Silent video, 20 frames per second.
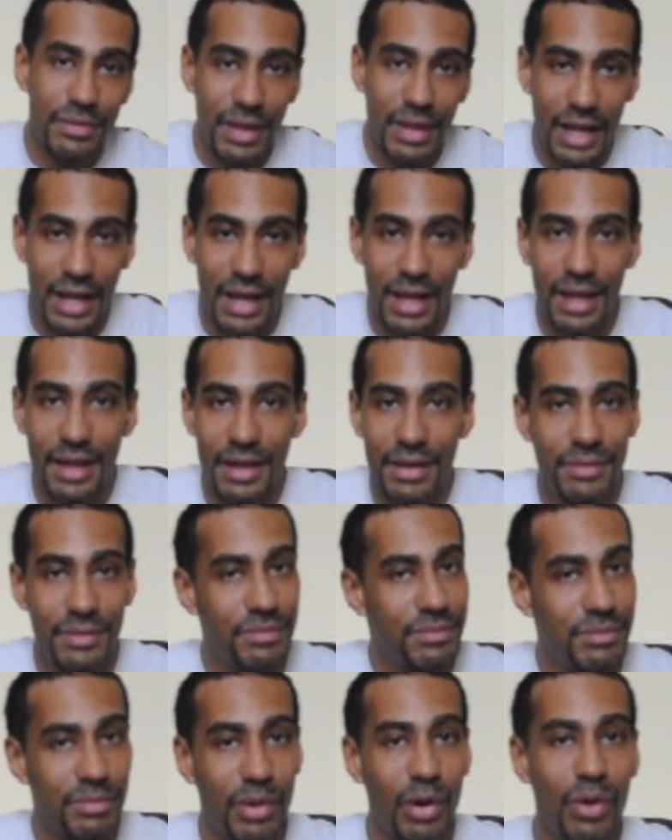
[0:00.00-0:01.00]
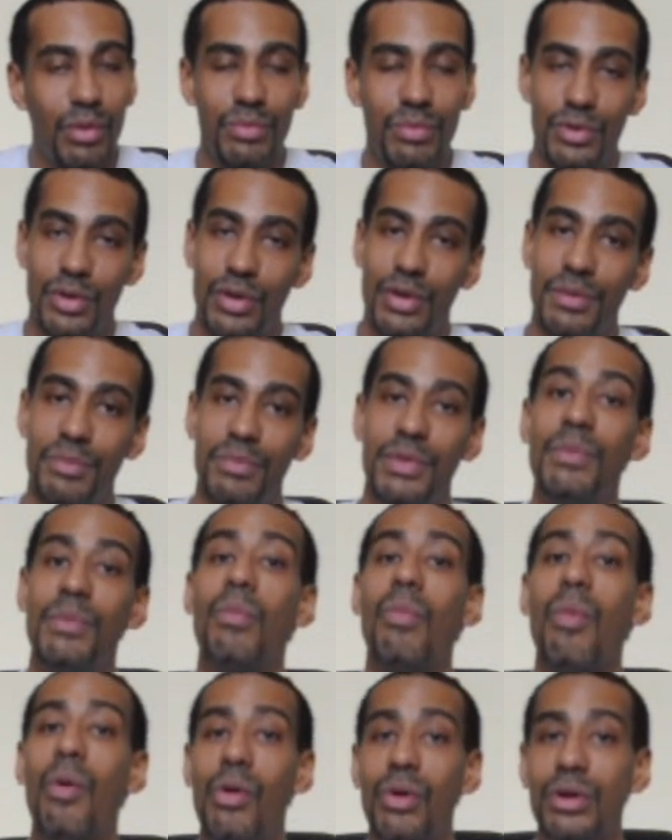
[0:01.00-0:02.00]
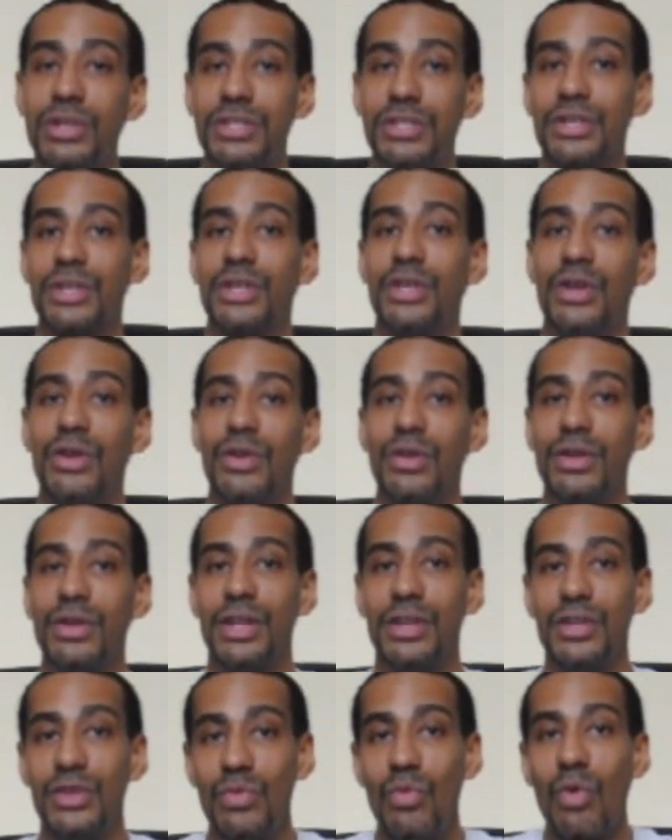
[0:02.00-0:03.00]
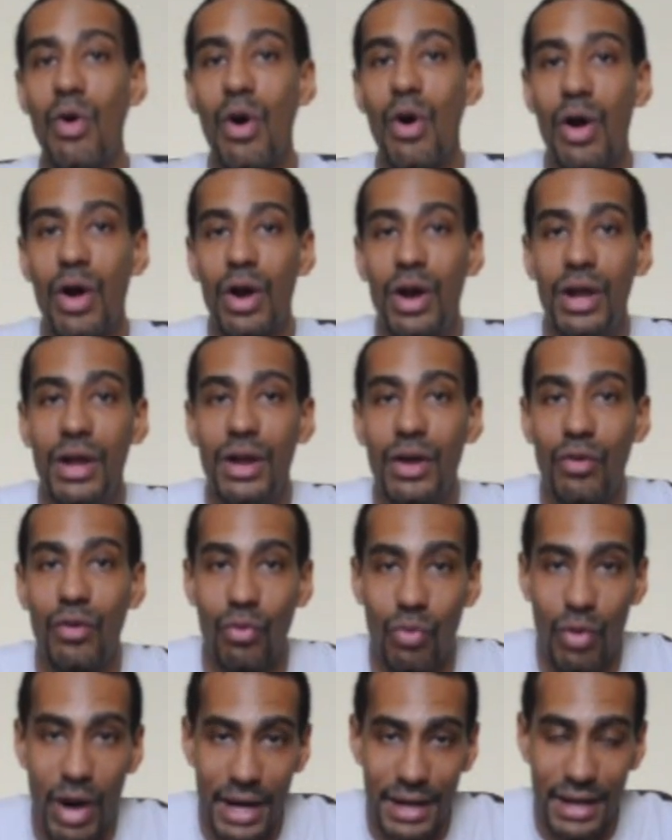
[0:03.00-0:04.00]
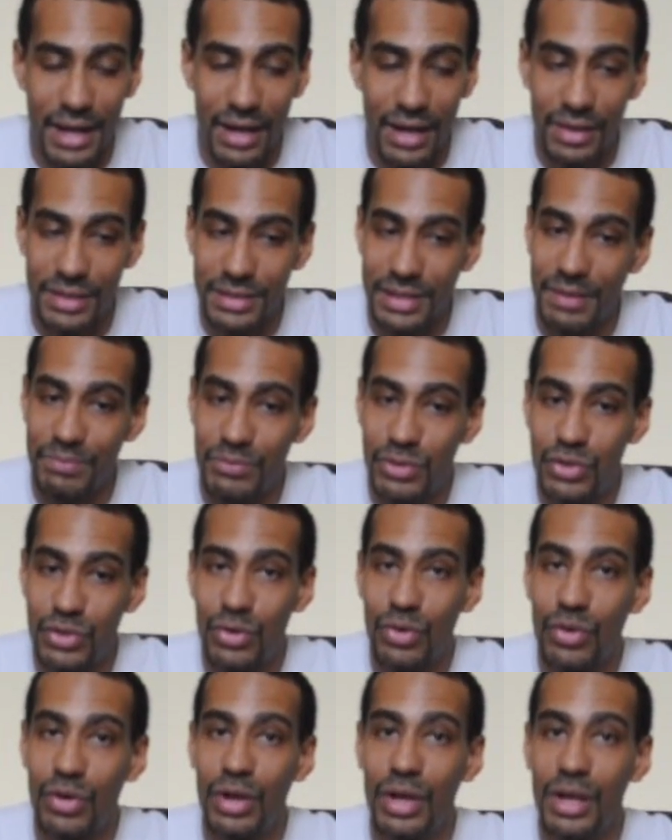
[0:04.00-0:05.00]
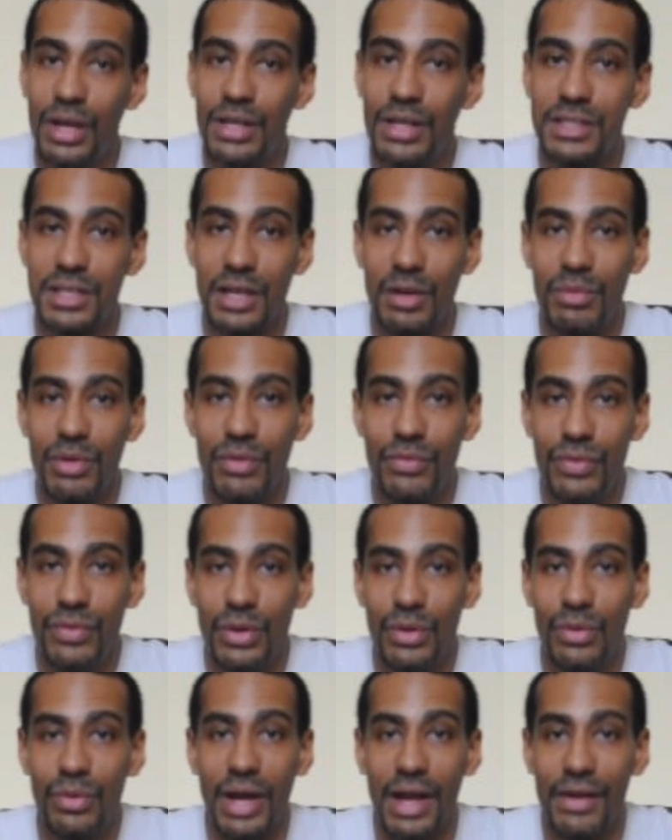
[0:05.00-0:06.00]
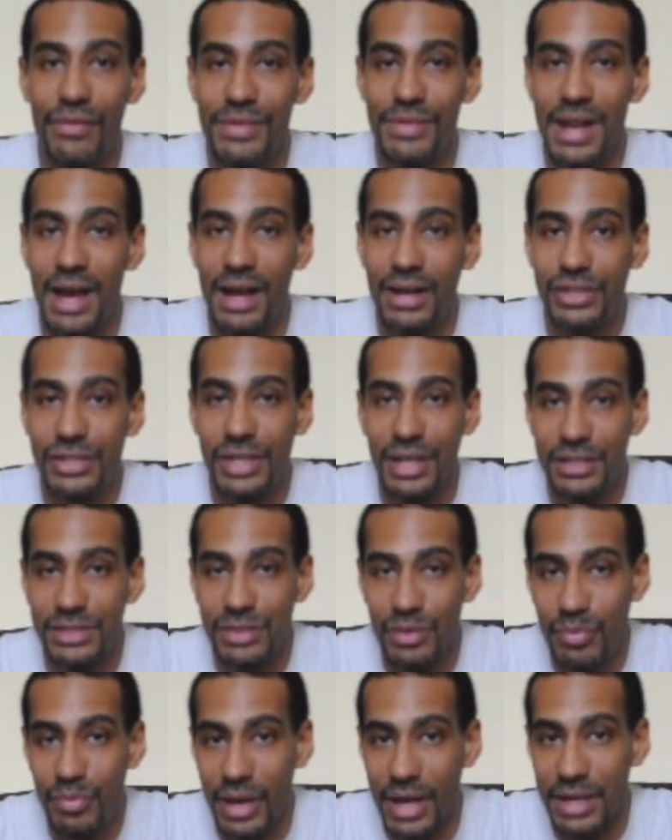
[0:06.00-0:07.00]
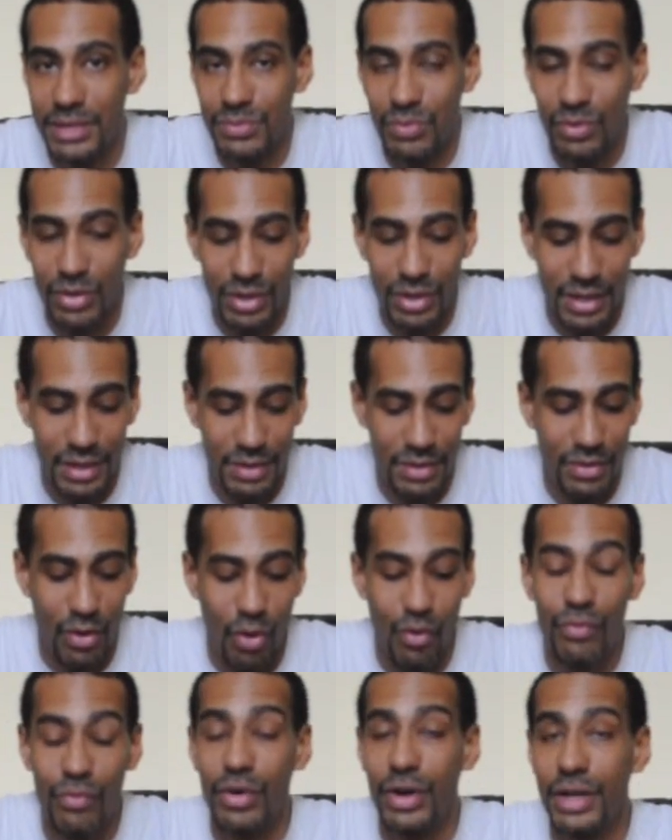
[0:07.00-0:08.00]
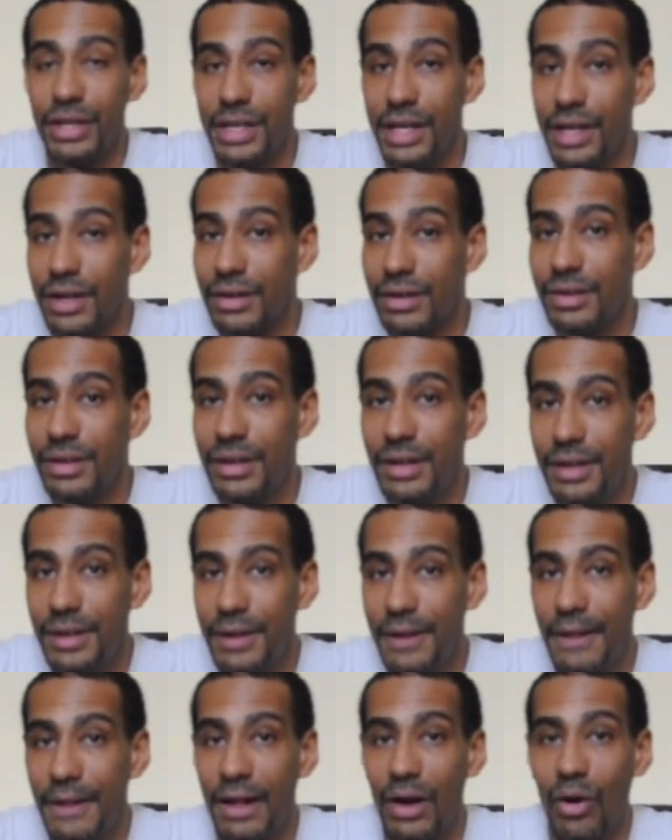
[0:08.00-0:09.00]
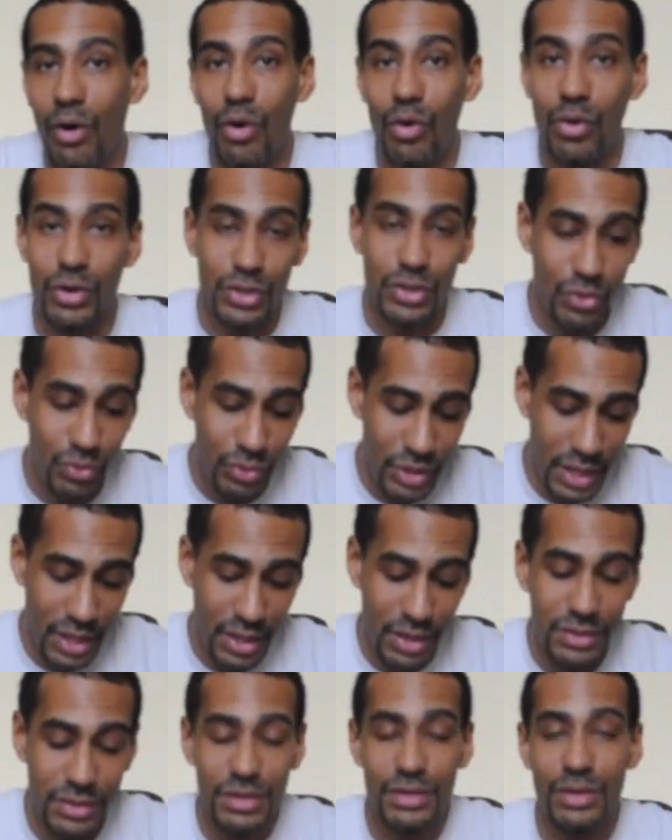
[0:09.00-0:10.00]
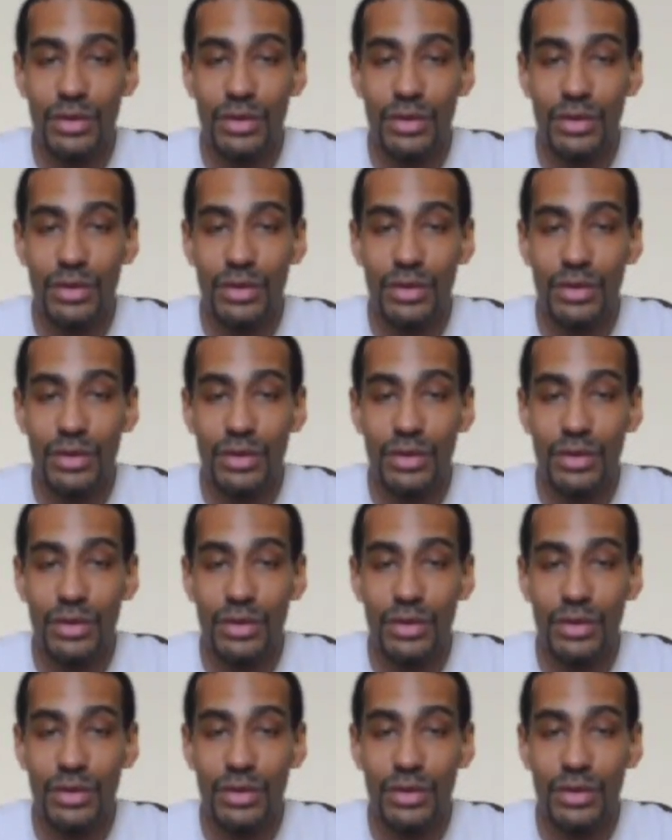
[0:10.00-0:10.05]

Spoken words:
and boom, you're going to be more secure than you are right now. Because I'm sure some of you have not changed your password in over a year, or 2 years,